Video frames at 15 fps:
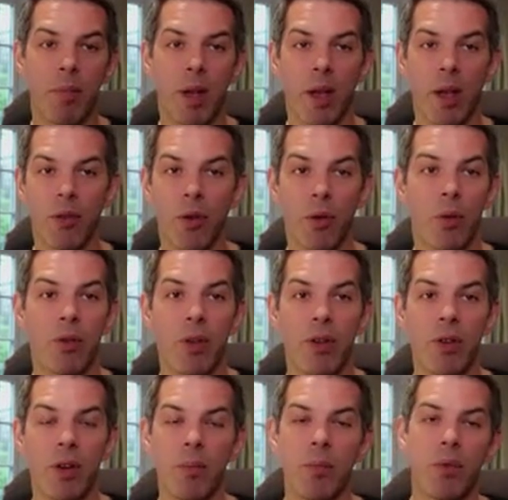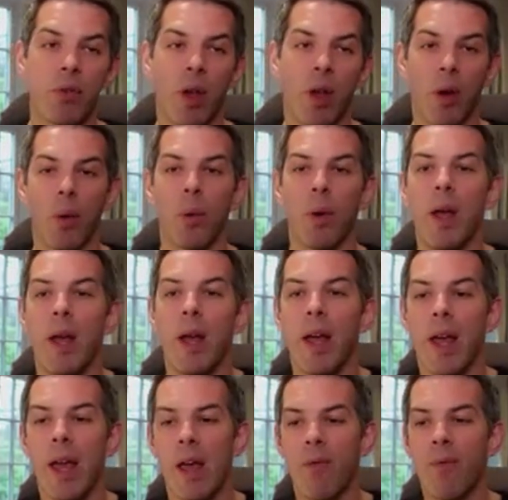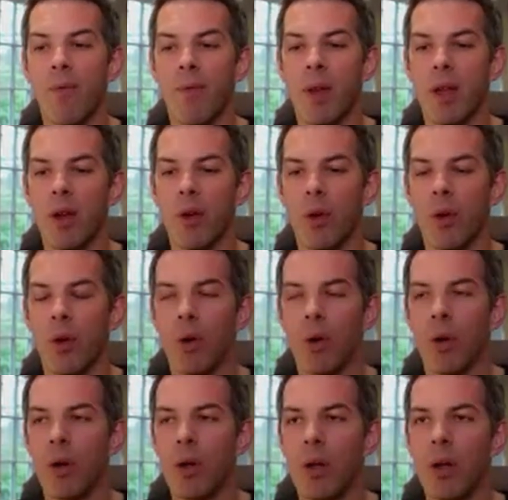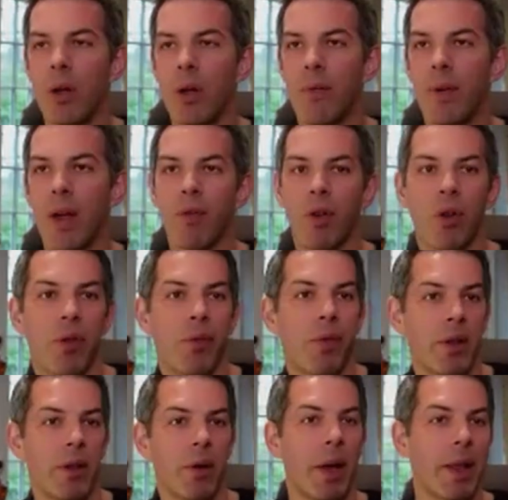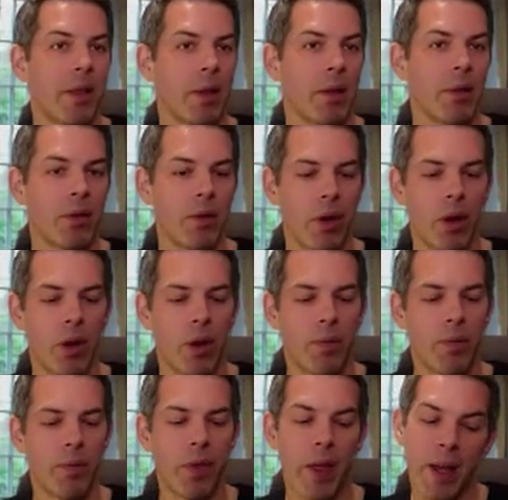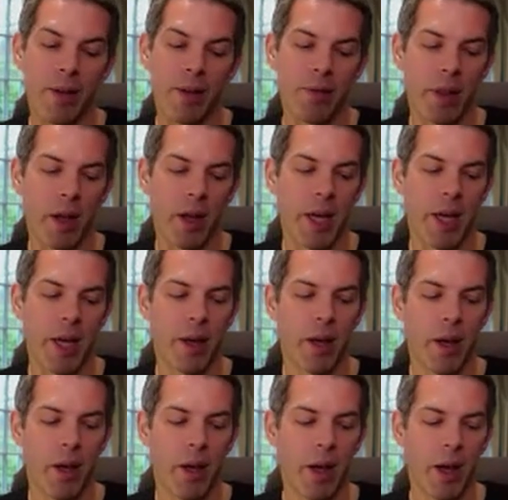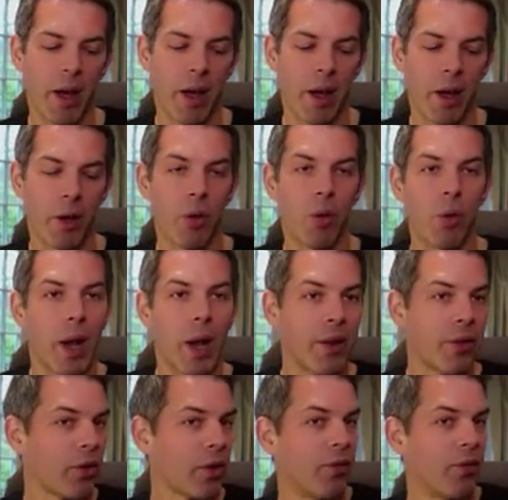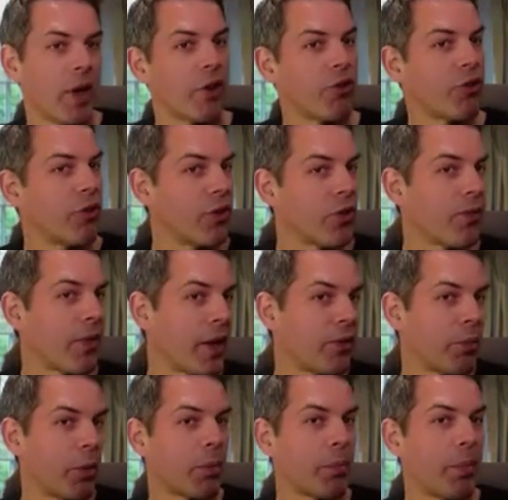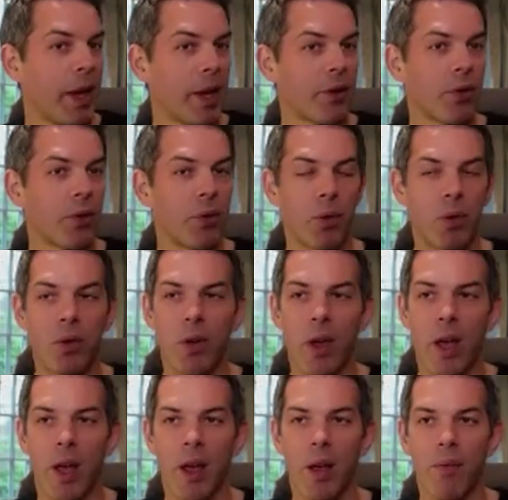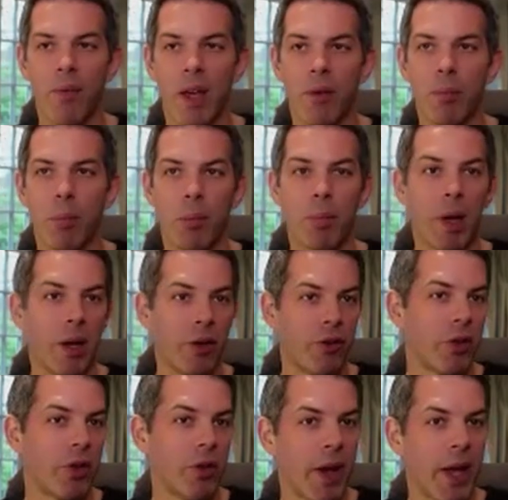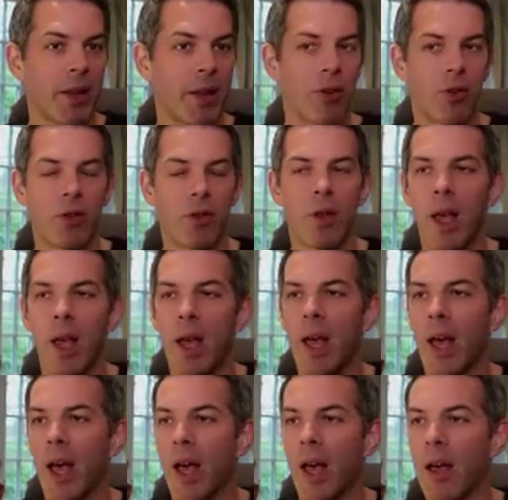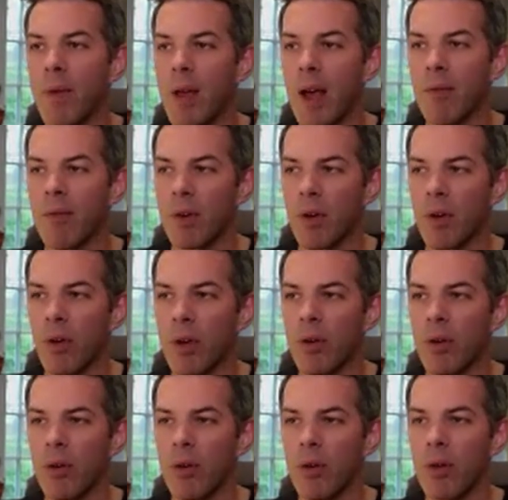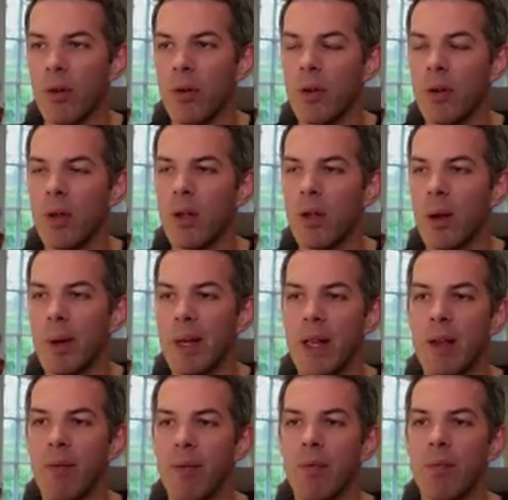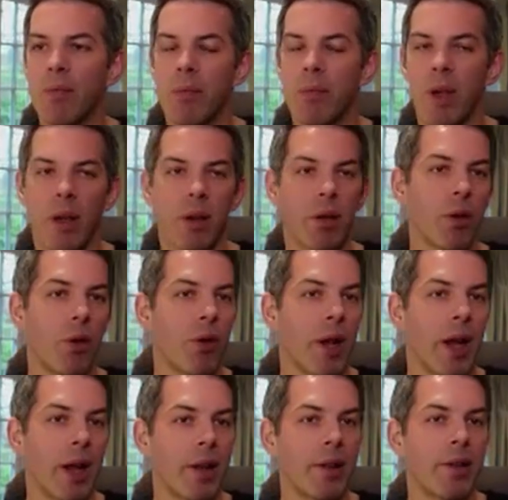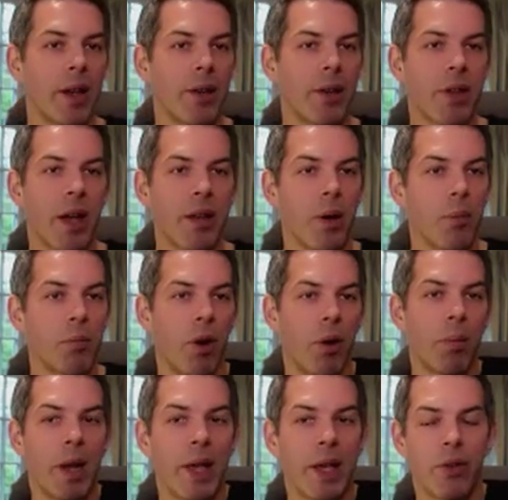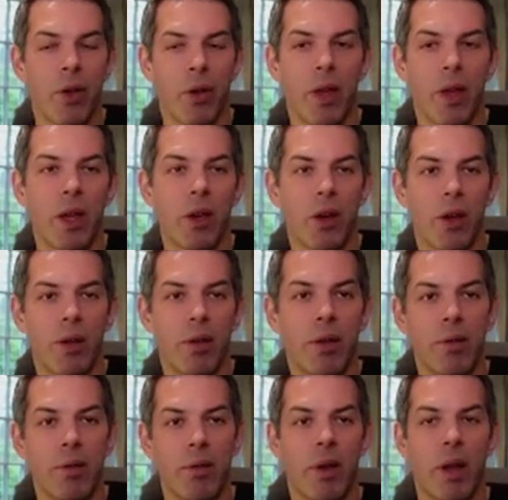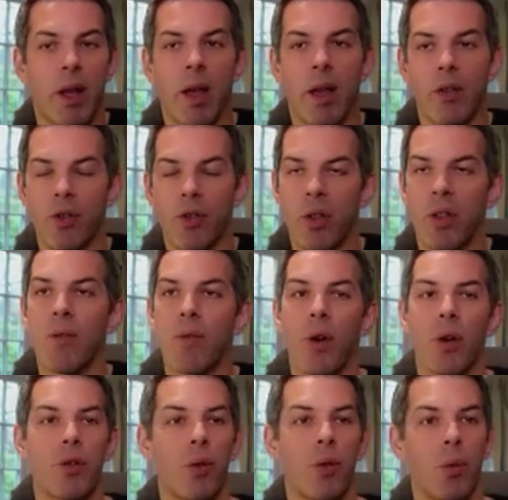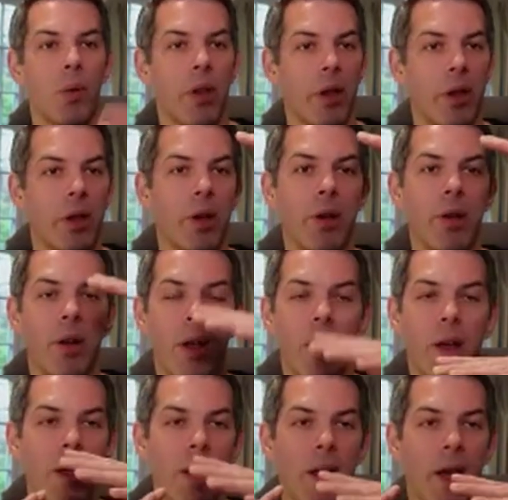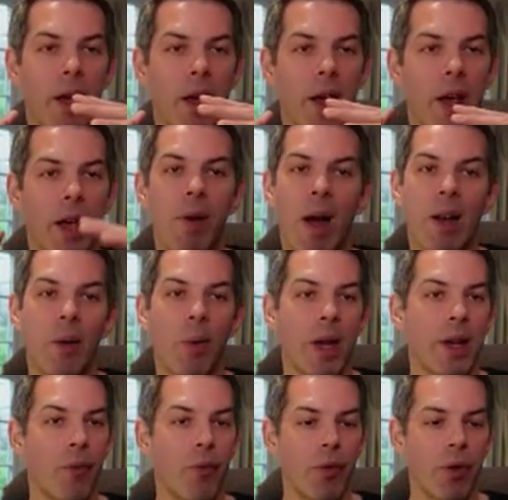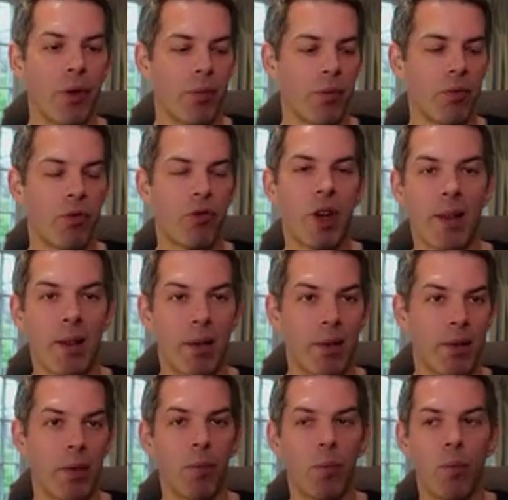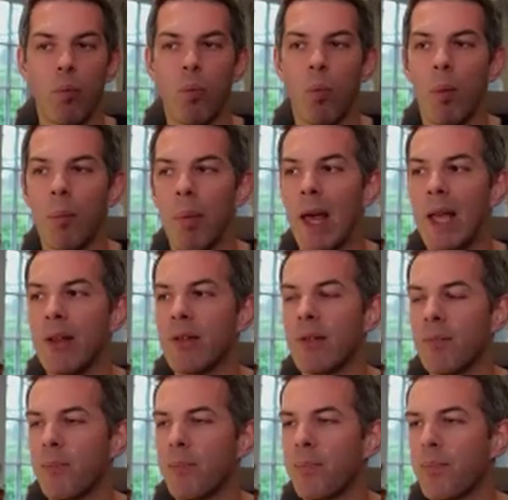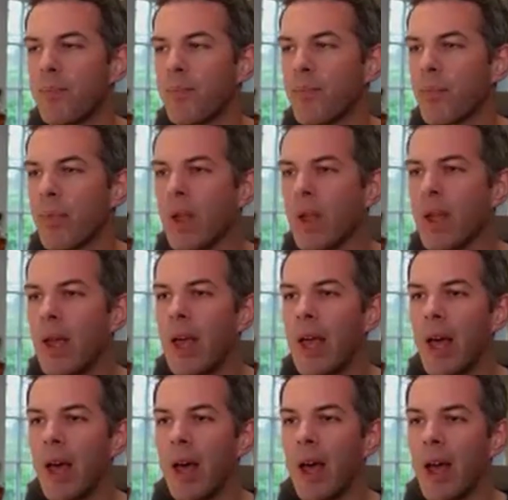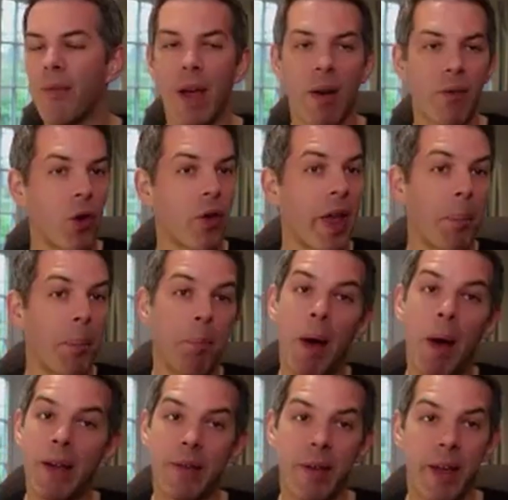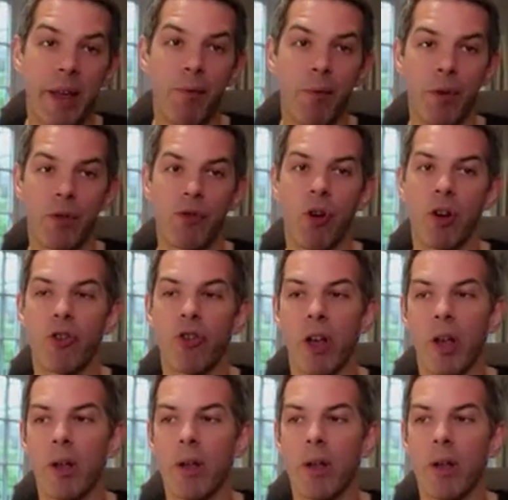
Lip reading: to the system. So if you haven't got the fundamentals of things like Google Ads conversions, Facebook pixels, Facebook purchase events, if you haven't got even like Google Analytics set up properly so that you can, so that you've got a tool that can evaluate different channels in one place. If you haven't got that basic infrastructure